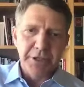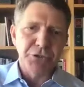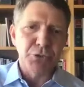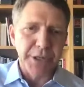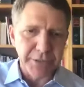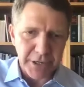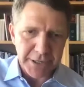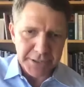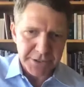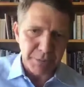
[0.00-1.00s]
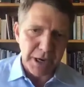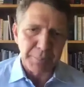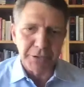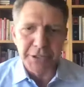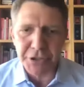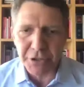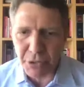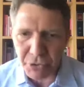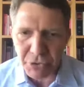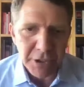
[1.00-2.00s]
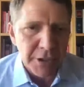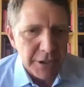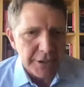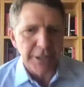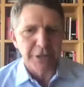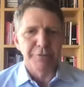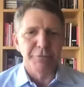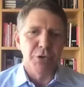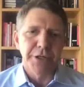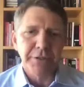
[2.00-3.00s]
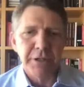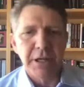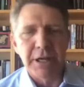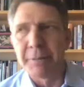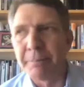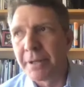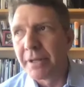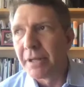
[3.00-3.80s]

the trend lines in population growth in California, um,